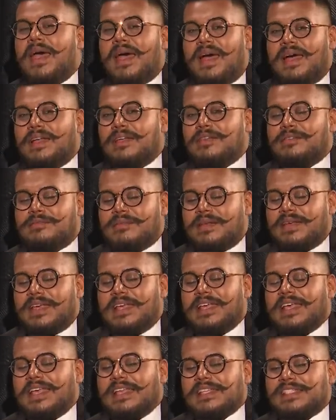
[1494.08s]
Uh,
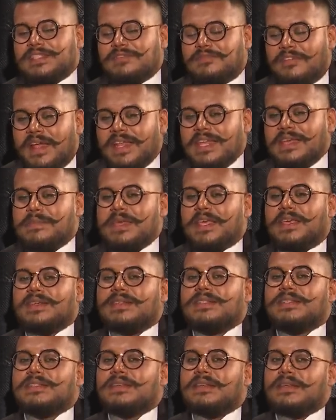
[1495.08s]
it's funny
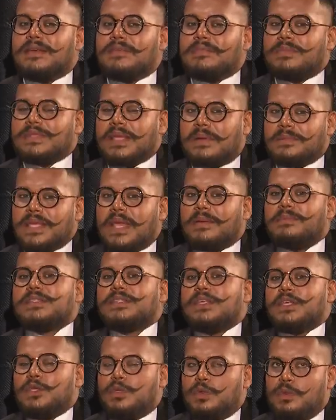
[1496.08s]
because
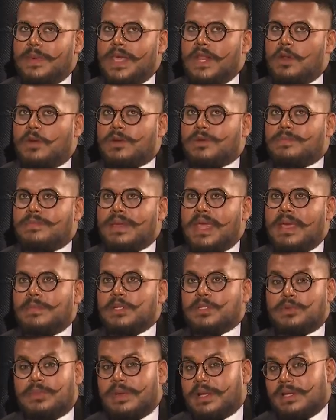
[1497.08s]
sometimes you may not be
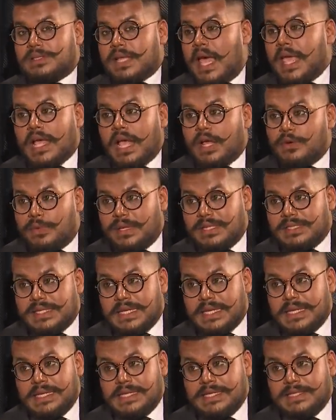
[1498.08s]
able to because I can't read
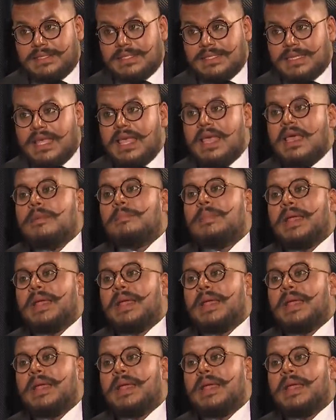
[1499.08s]
Sinhalese. Okay.